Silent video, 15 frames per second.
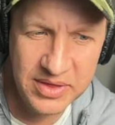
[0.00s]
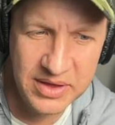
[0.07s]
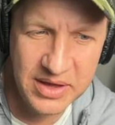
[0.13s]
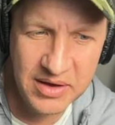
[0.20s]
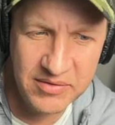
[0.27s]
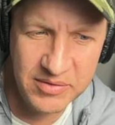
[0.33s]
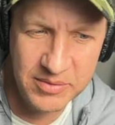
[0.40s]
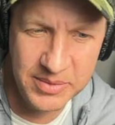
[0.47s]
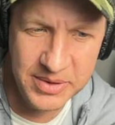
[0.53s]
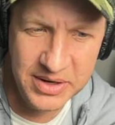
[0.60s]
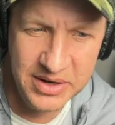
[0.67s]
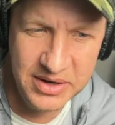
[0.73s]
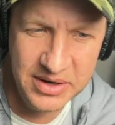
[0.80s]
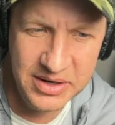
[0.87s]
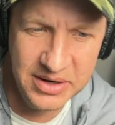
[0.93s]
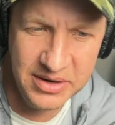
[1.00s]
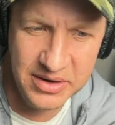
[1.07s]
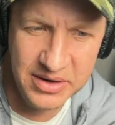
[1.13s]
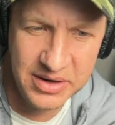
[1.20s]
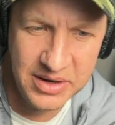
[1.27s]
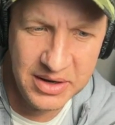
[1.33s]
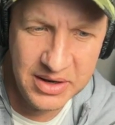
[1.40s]
the government here.
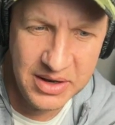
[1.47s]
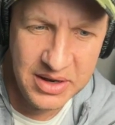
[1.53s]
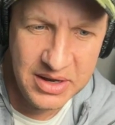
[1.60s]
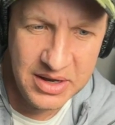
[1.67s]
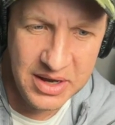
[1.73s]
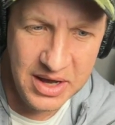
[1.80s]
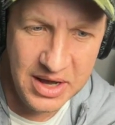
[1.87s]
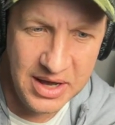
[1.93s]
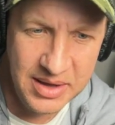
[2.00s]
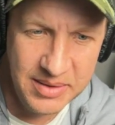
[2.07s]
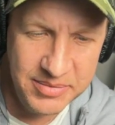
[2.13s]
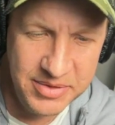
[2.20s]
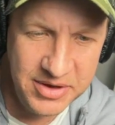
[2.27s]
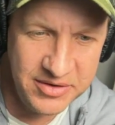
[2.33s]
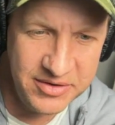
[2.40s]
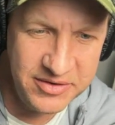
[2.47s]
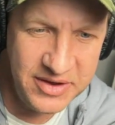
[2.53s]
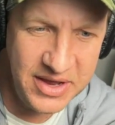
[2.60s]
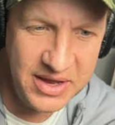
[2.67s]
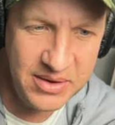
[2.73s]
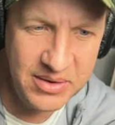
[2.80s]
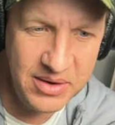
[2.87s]
They're
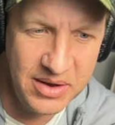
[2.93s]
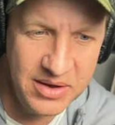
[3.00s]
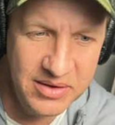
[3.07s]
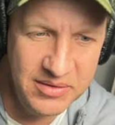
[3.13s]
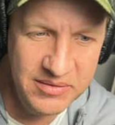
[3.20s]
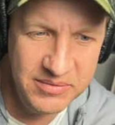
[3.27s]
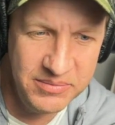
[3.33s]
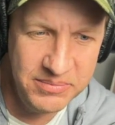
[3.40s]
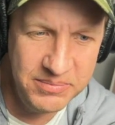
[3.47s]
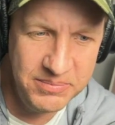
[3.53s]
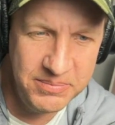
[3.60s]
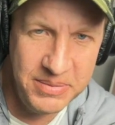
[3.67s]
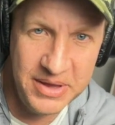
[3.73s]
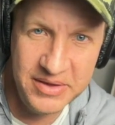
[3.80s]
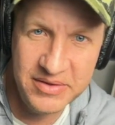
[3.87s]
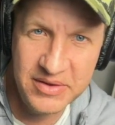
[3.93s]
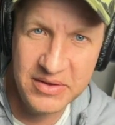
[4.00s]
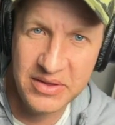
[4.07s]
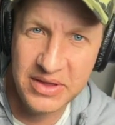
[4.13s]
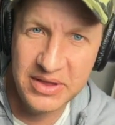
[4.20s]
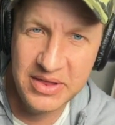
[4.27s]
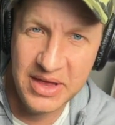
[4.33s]
saying
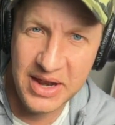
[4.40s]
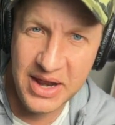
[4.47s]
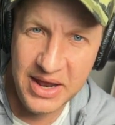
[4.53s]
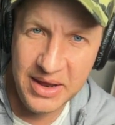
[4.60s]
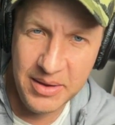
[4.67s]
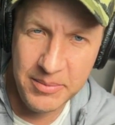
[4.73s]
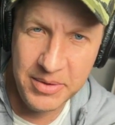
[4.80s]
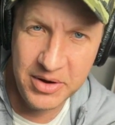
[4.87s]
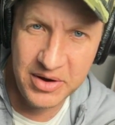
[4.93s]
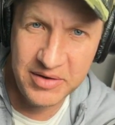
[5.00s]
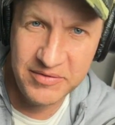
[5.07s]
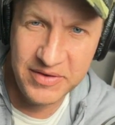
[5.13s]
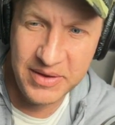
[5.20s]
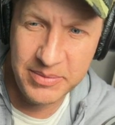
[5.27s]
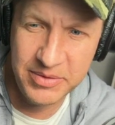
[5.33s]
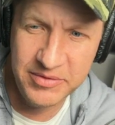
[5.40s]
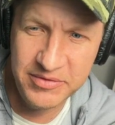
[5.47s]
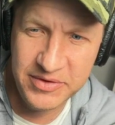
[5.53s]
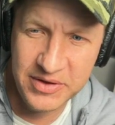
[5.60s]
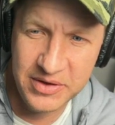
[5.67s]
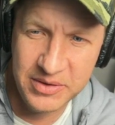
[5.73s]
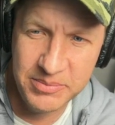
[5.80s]
basically that American Family
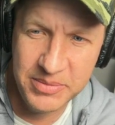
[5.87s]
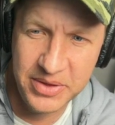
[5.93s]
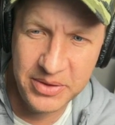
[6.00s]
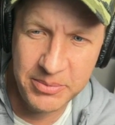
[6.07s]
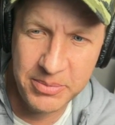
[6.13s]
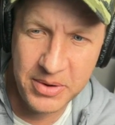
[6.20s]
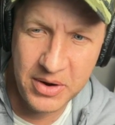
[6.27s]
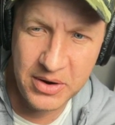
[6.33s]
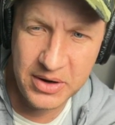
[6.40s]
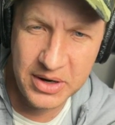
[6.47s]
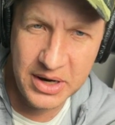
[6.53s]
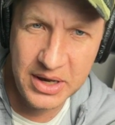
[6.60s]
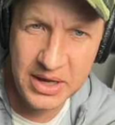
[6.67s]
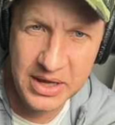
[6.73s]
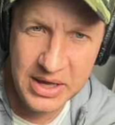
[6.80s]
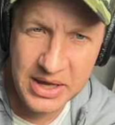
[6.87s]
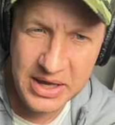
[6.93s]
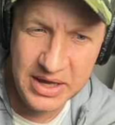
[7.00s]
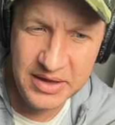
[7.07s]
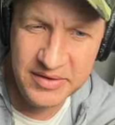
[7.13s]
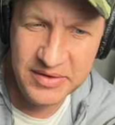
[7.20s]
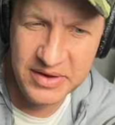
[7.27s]
Field, Miller Park,
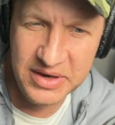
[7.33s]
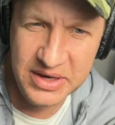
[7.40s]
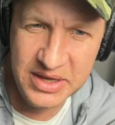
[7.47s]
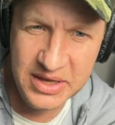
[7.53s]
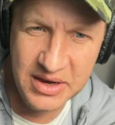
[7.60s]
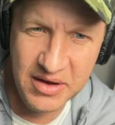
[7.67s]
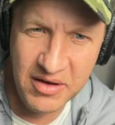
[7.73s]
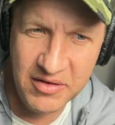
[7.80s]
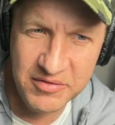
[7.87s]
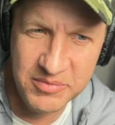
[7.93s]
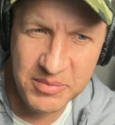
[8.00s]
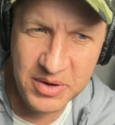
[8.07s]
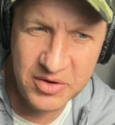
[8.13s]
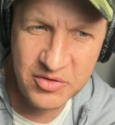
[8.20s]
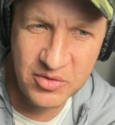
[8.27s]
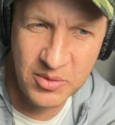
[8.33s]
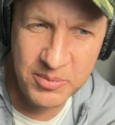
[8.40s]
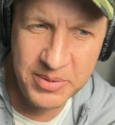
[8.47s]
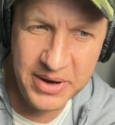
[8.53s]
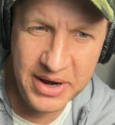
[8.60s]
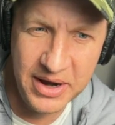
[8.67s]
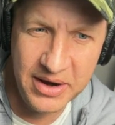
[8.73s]
is in need of much
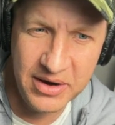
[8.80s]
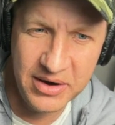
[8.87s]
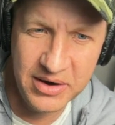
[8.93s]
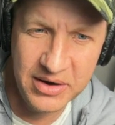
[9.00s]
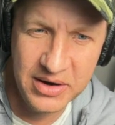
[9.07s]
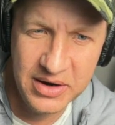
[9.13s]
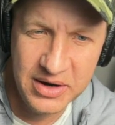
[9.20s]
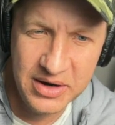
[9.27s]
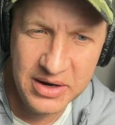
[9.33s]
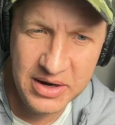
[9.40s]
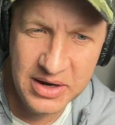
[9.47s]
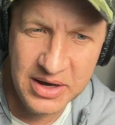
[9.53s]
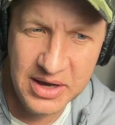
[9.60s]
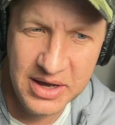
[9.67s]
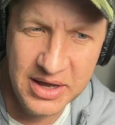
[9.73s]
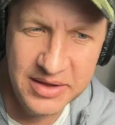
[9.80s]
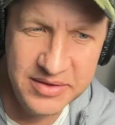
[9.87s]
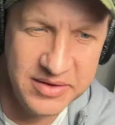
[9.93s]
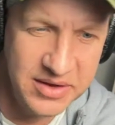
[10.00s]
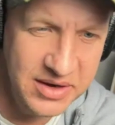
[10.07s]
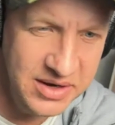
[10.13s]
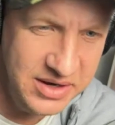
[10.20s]
repair.
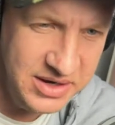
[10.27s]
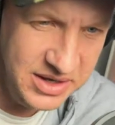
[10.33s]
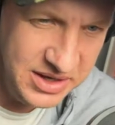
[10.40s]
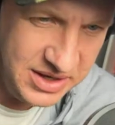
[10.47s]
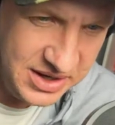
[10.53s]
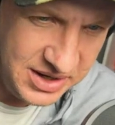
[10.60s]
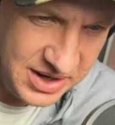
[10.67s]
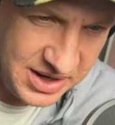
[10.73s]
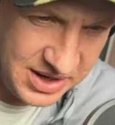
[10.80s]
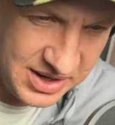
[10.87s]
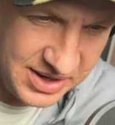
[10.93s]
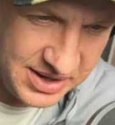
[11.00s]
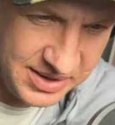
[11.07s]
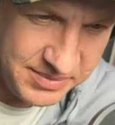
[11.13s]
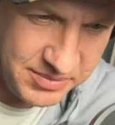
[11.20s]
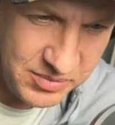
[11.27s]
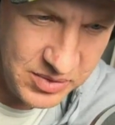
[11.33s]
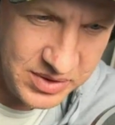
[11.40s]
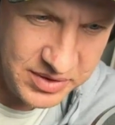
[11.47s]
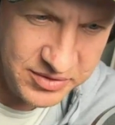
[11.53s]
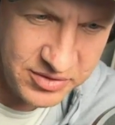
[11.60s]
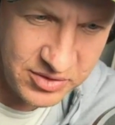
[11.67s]
It's going to need,
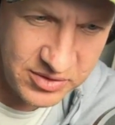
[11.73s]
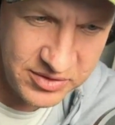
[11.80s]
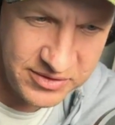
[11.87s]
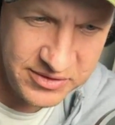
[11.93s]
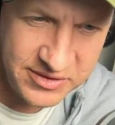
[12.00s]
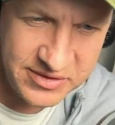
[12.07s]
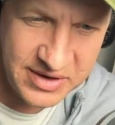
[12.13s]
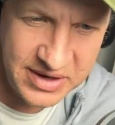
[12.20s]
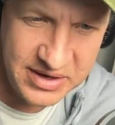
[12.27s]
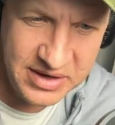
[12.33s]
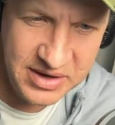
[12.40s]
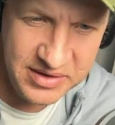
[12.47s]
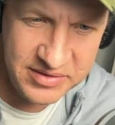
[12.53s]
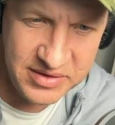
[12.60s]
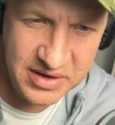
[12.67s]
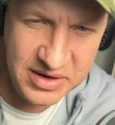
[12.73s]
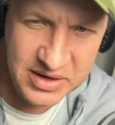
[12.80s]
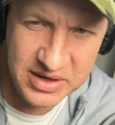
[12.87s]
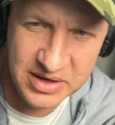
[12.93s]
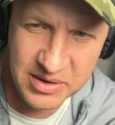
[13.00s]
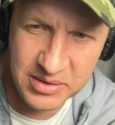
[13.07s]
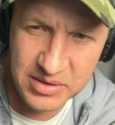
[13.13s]
one of the sources cited, it's going to
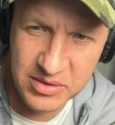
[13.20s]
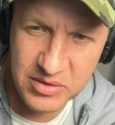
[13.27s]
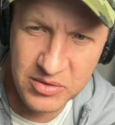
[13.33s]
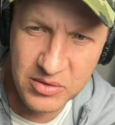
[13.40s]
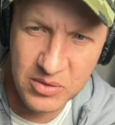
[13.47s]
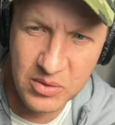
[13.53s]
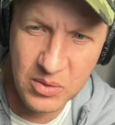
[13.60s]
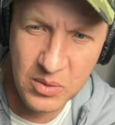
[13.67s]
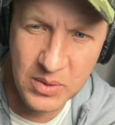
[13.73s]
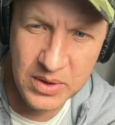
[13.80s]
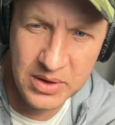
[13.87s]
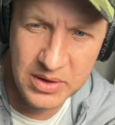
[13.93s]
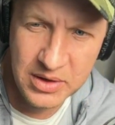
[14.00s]
need a new